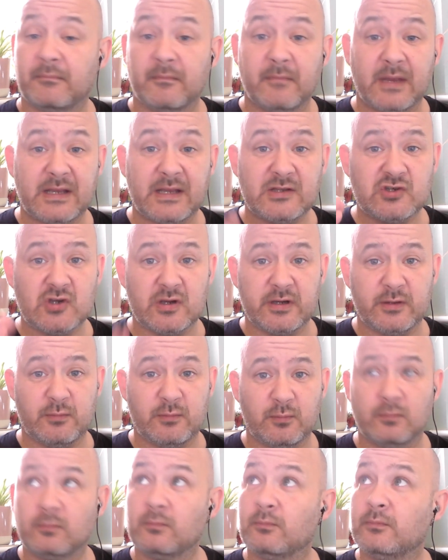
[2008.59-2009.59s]
Enjoy
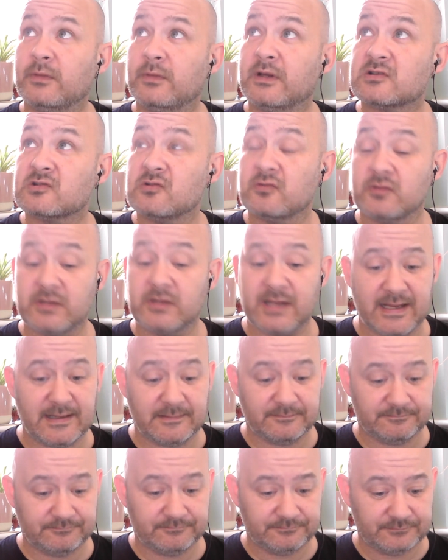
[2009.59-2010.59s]
your Sunday,
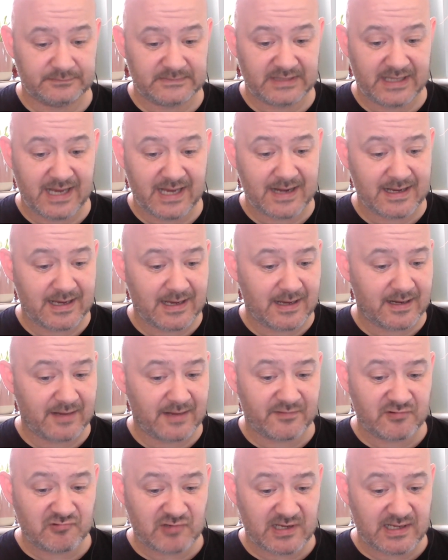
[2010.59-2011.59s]
get out, have
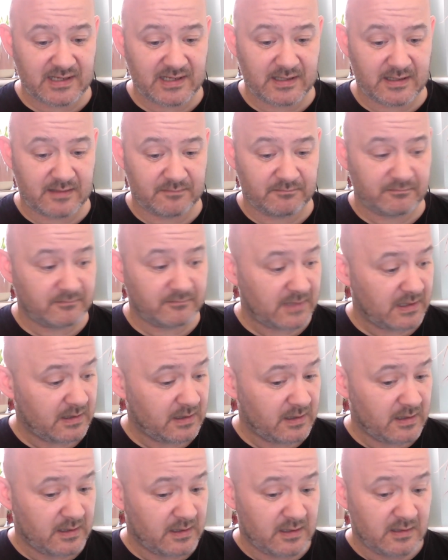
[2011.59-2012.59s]
a drink.
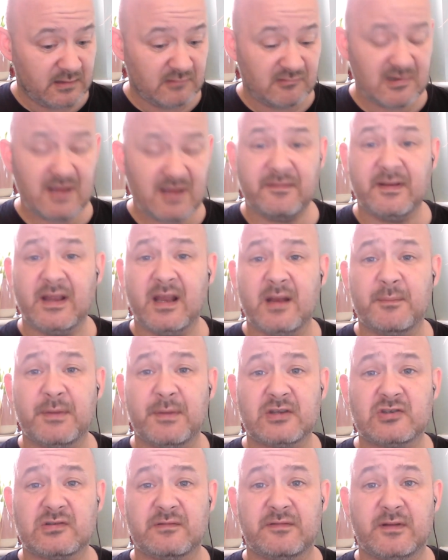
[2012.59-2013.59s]
Try and forget
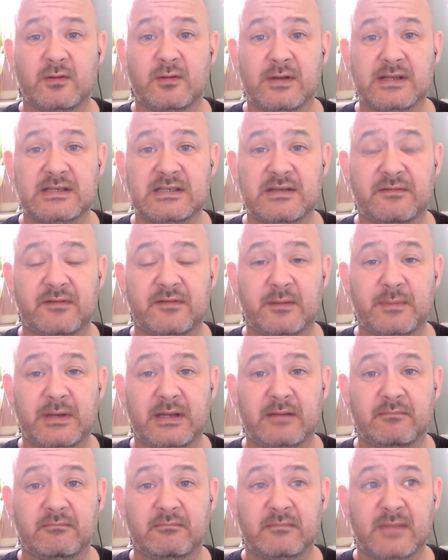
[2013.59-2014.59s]
about Sheffield Wednesday for a
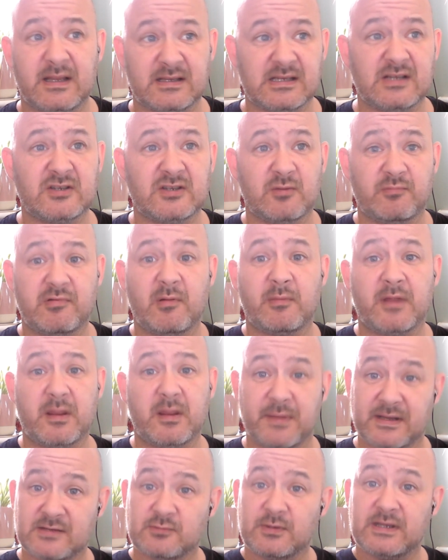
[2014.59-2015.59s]
bit. That's actually probably the
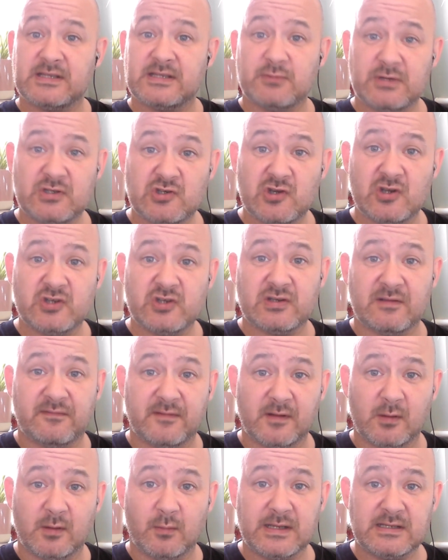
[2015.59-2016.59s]
best way to enjoy
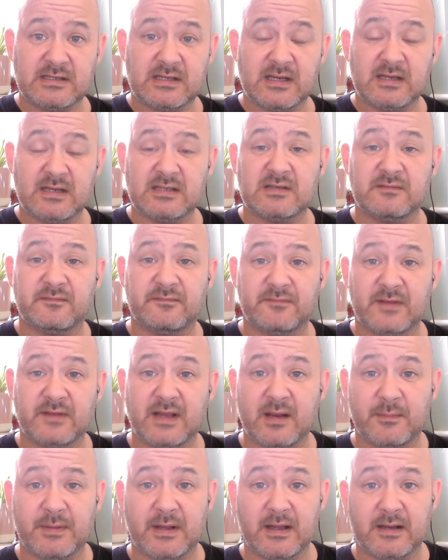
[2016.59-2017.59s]
Sheffield Wednesday, is to forget
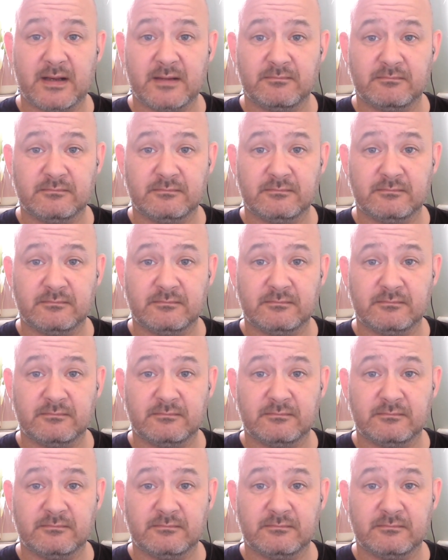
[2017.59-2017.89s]
about them.